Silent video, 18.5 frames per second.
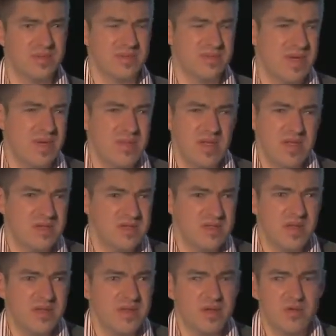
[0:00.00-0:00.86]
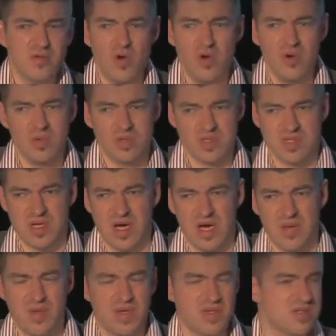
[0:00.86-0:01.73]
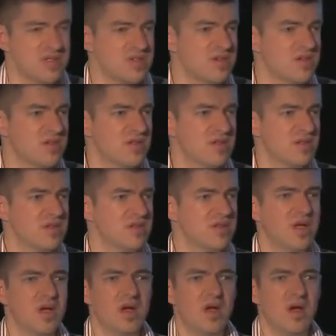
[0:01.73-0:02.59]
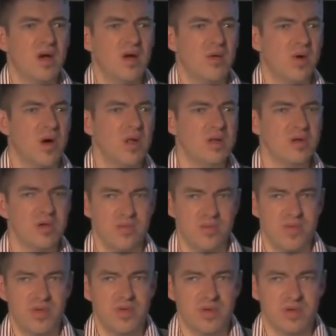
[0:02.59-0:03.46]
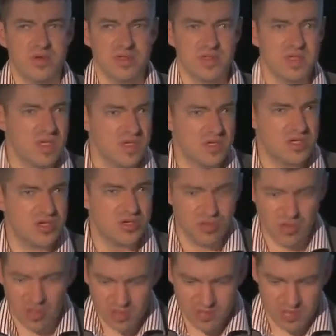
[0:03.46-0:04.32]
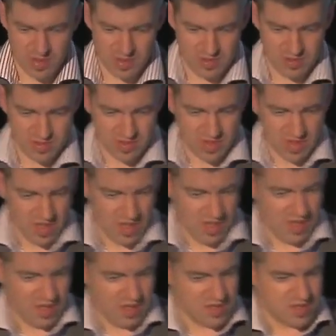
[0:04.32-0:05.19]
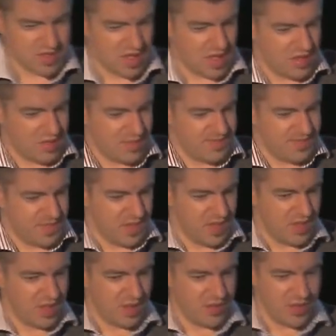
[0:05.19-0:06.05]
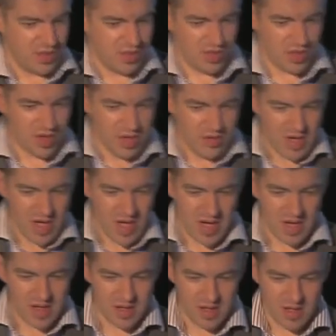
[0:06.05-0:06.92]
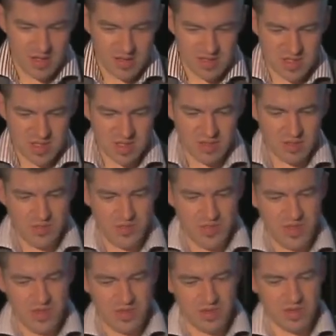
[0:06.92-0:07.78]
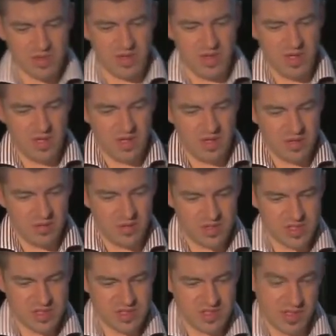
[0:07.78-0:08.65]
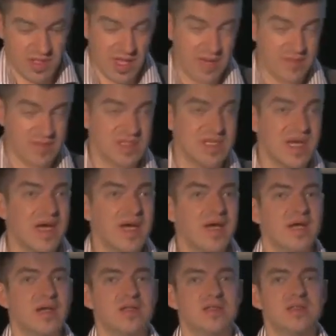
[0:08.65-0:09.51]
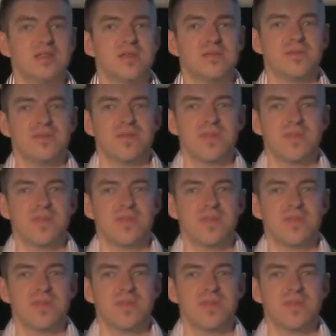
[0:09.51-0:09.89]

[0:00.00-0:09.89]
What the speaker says: Maybe there's nothing wrong with Skype, but in certain, well, computers, it should not be used. So, you look, okay, here's the computer, which is LEMS 8,